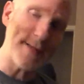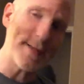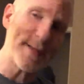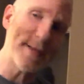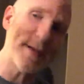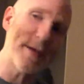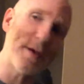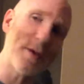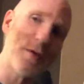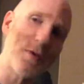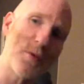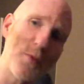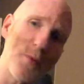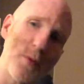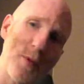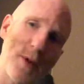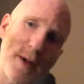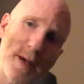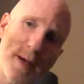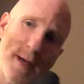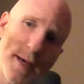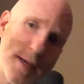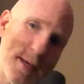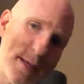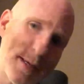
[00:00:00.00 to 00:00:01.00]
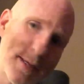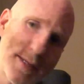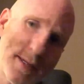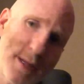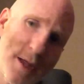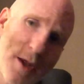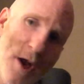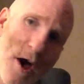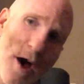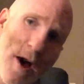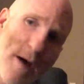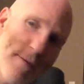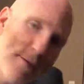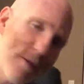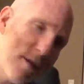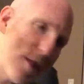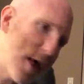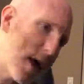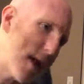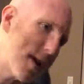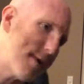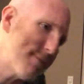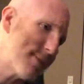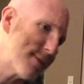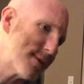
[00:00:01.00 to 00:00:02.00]
did was an awful
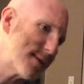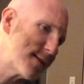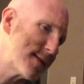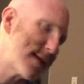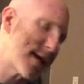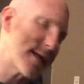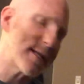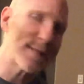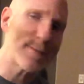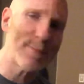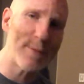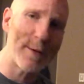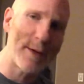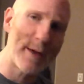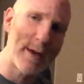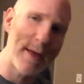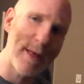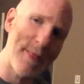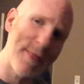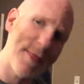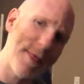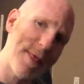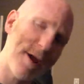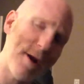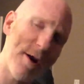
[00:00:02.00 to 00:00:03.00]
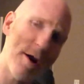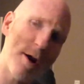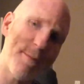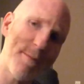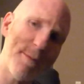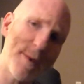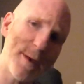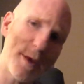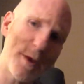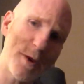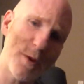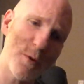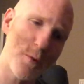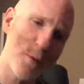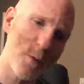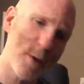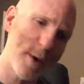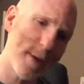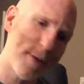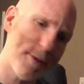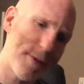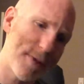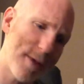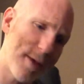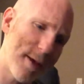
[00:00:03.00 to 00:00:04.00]
lot of assessment and therapy
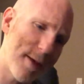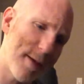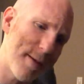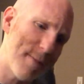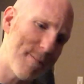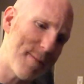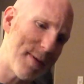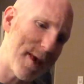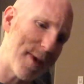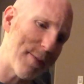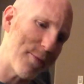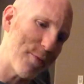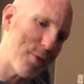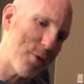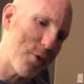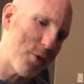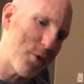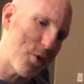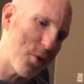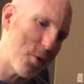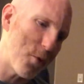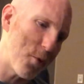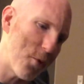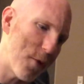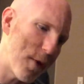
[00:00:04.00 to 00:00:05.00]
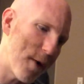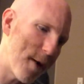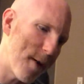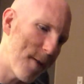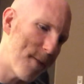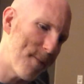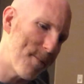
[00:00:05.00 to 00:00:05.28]
with people who